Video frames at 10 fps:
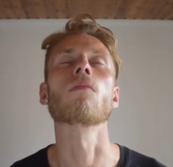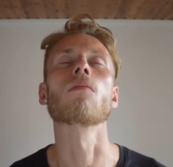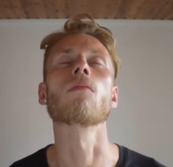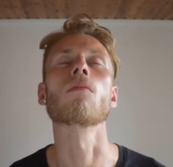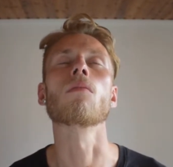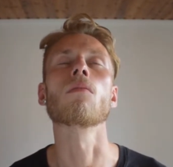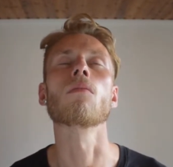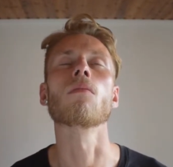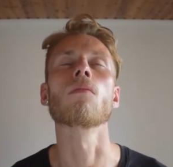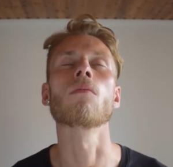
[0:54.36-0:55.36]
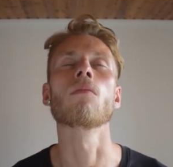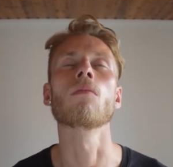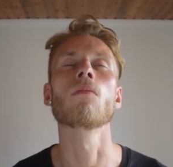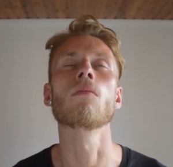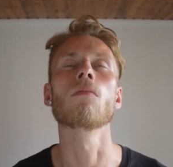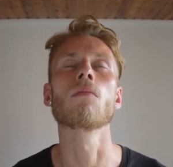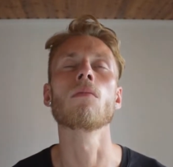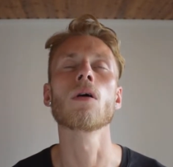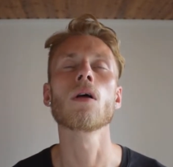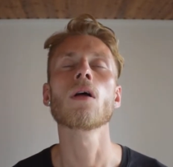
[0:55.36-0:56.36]

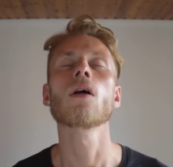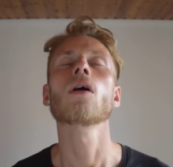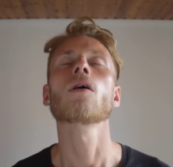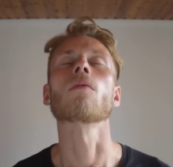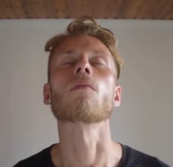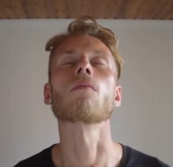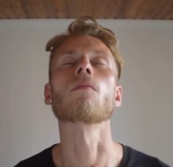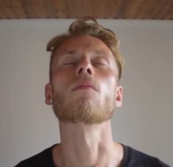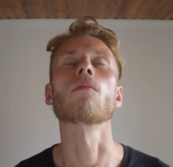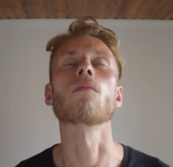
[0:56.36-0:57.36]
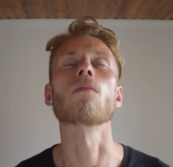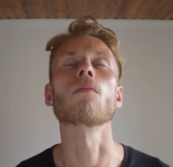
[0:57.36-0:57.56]
[no speech]